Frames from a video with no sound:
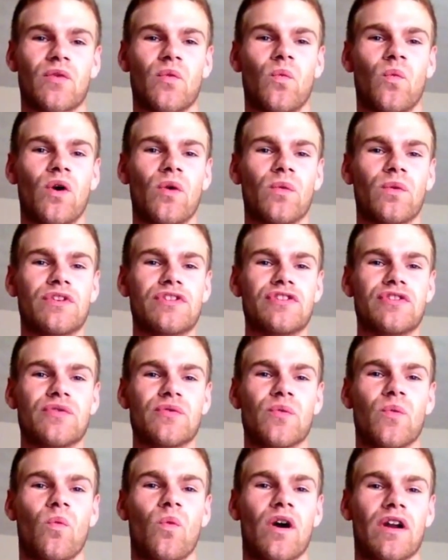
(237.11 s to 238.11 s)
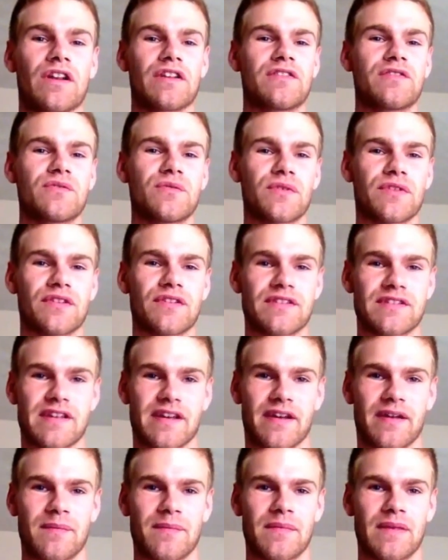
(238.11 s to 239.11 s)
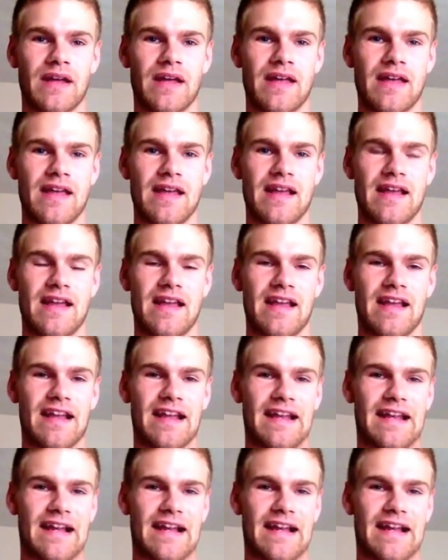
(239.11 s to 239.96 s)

what would you want to do with your time? And